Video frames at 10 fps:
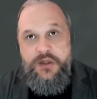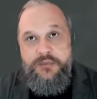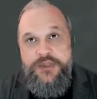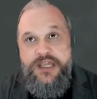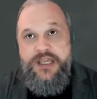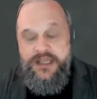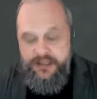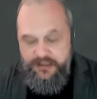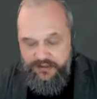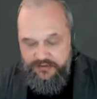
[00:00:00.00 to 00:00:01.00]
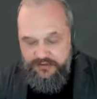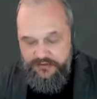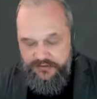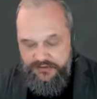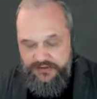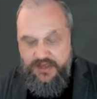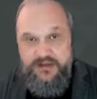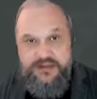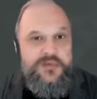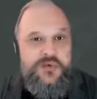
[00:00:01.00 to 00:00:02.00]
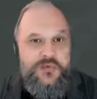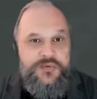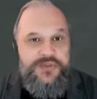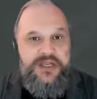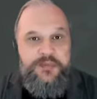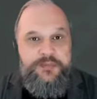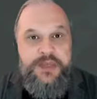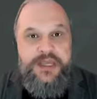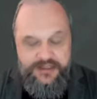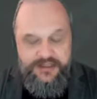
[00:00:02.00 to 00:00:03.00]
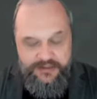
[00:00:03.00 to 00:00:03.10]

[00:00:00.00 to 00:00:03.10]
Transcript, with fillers: the start small, think big